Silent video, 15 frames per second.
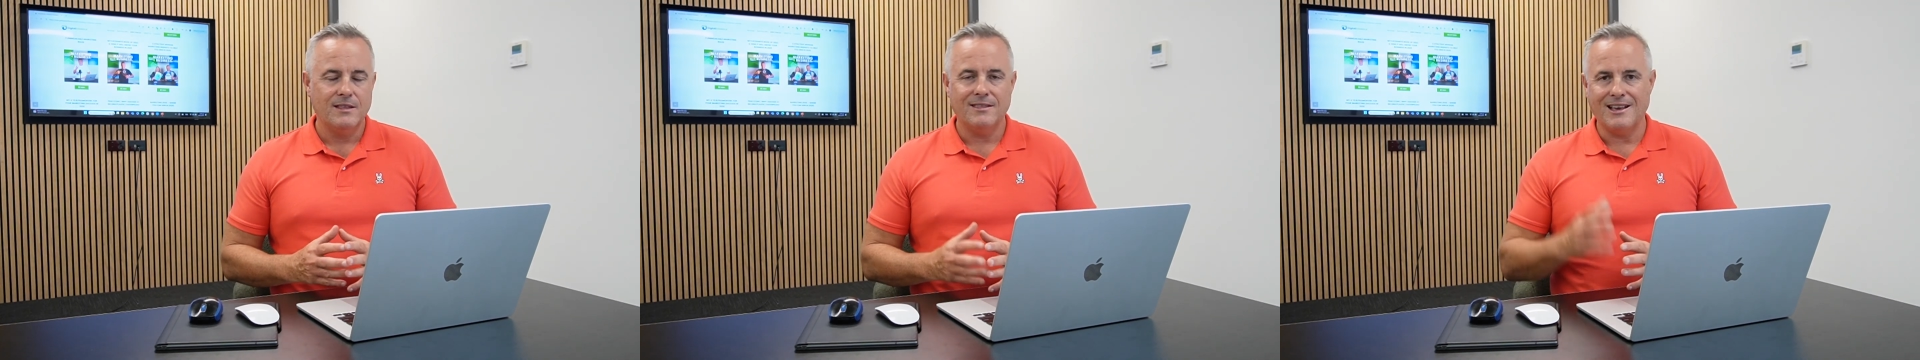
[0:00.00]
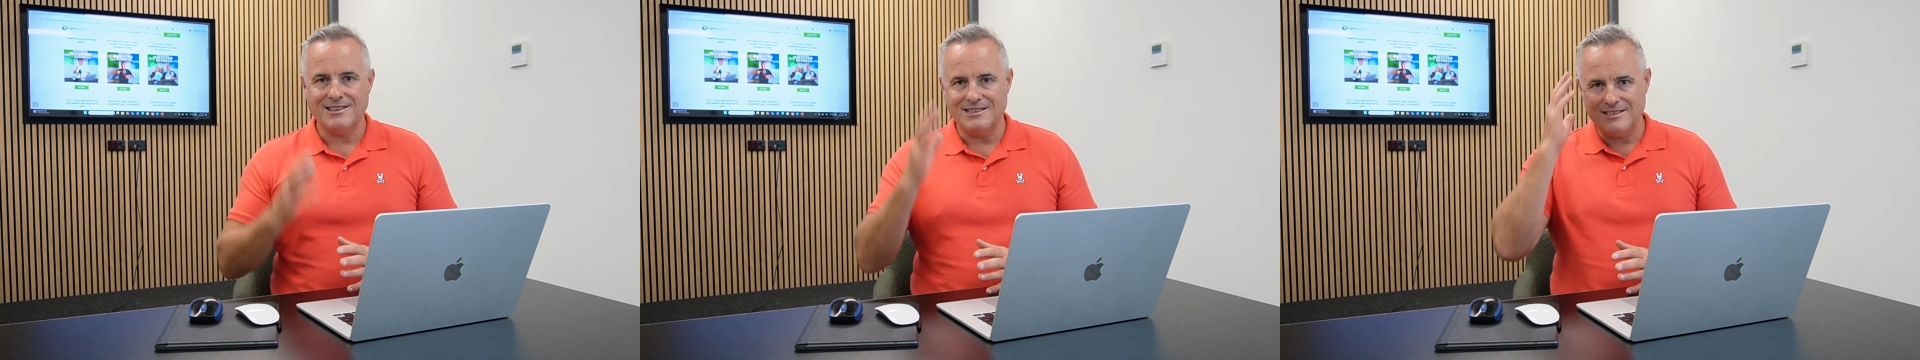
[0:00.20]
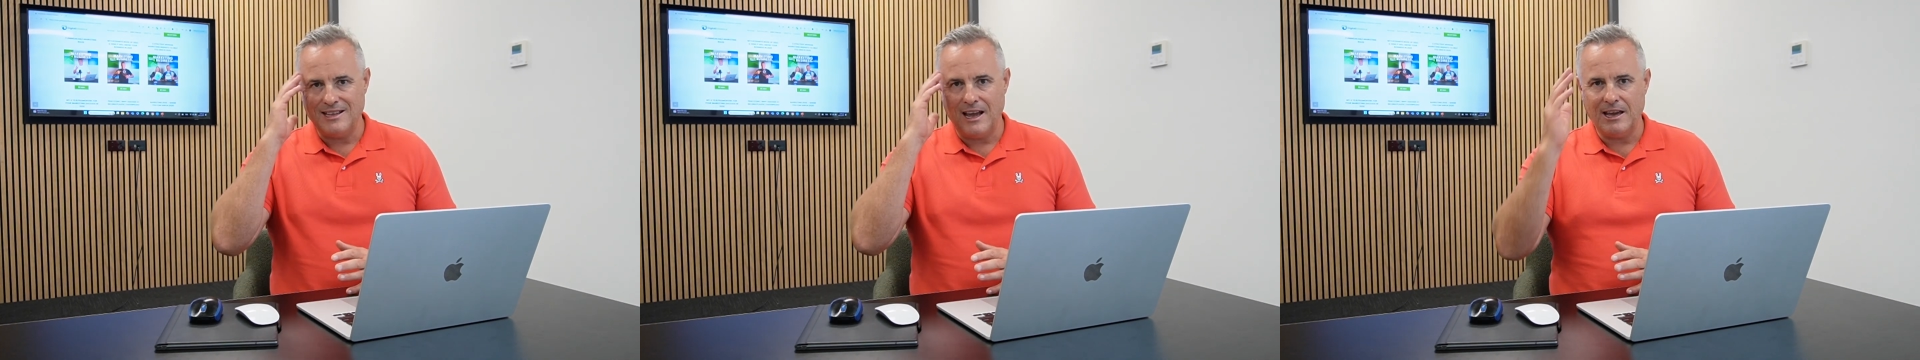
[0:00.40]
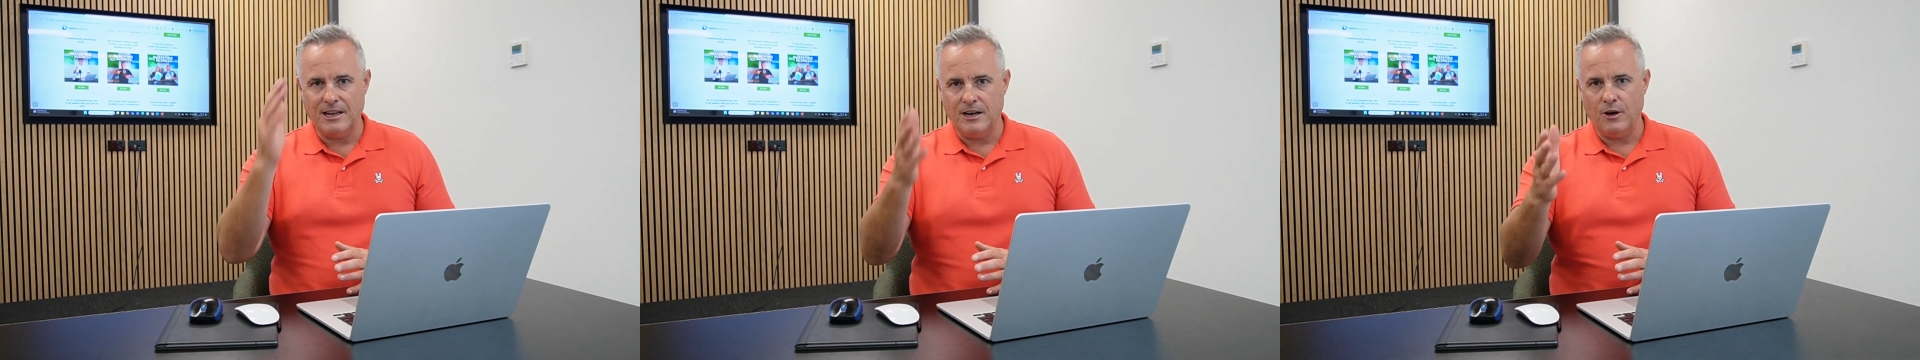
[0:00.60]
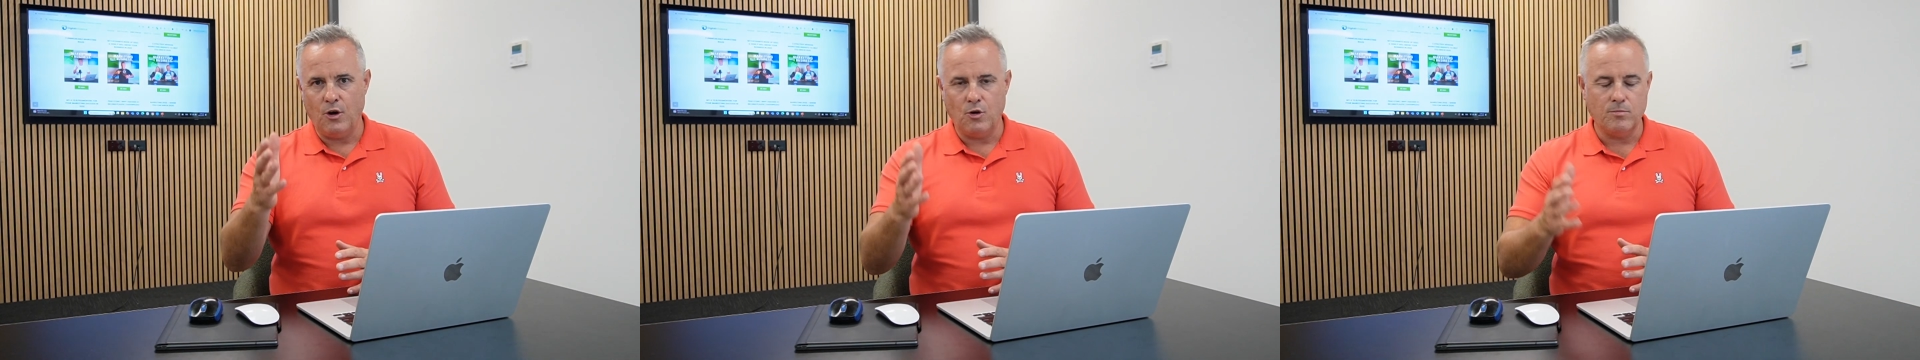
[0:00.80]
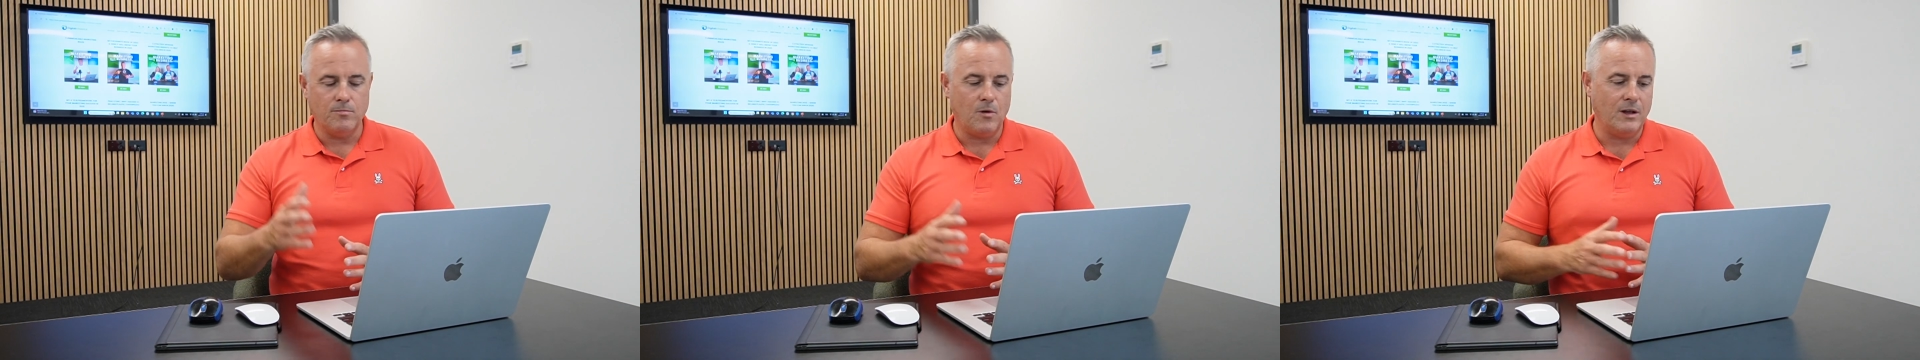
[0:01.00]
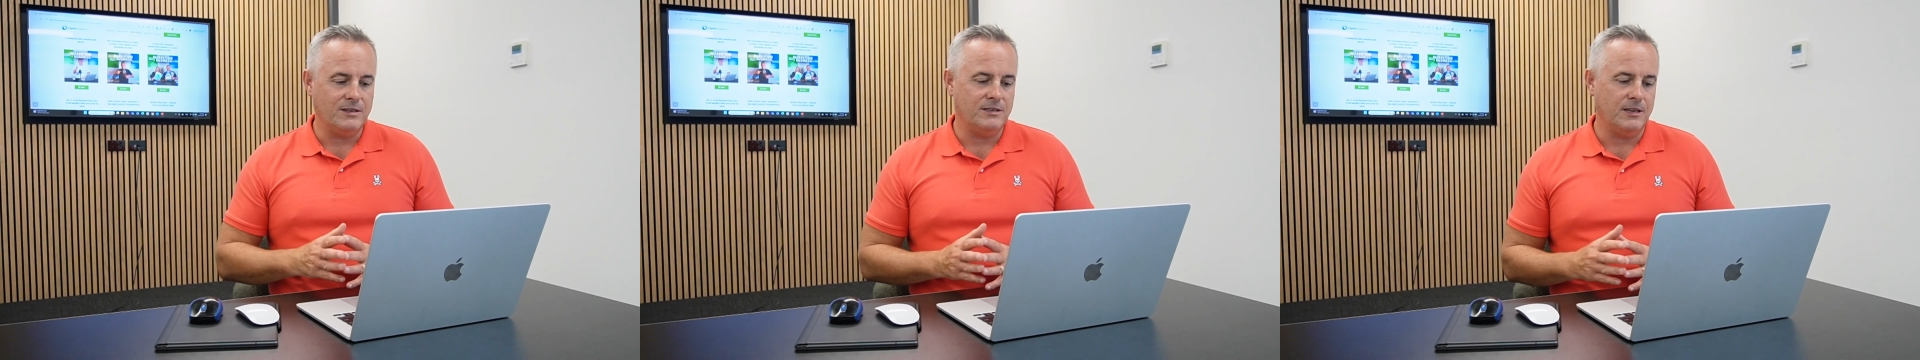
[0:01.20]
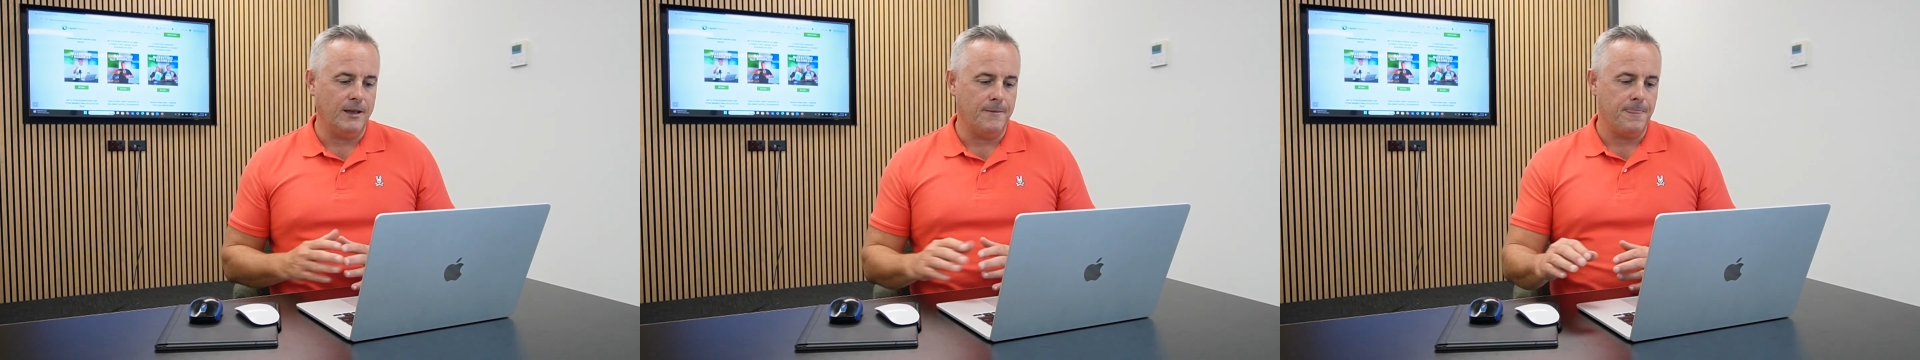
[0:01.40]
they're stuck in an old
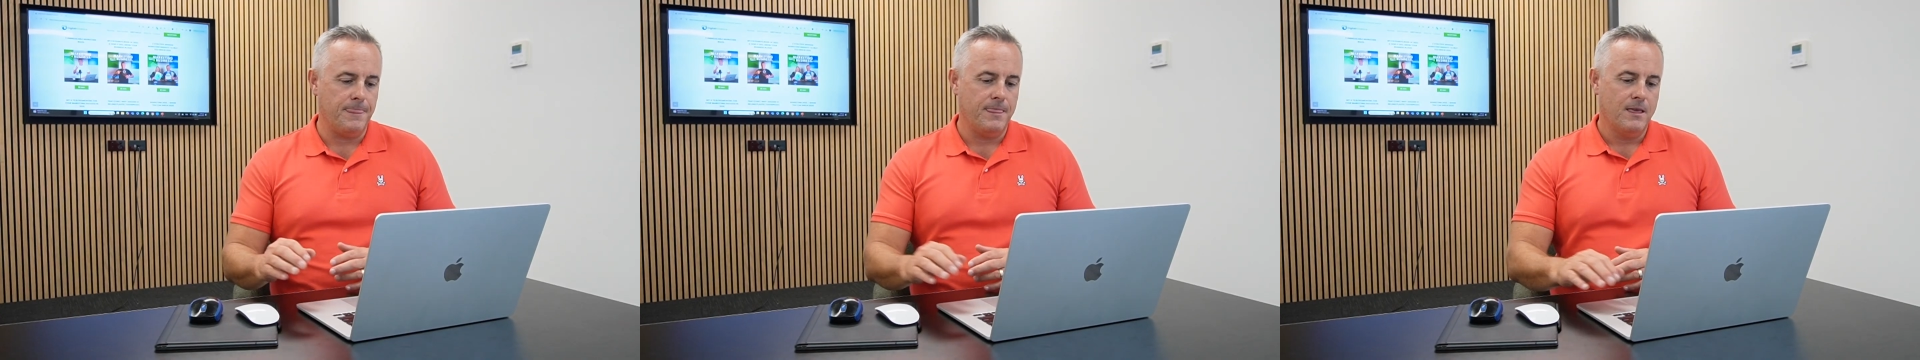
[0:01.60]
mindset.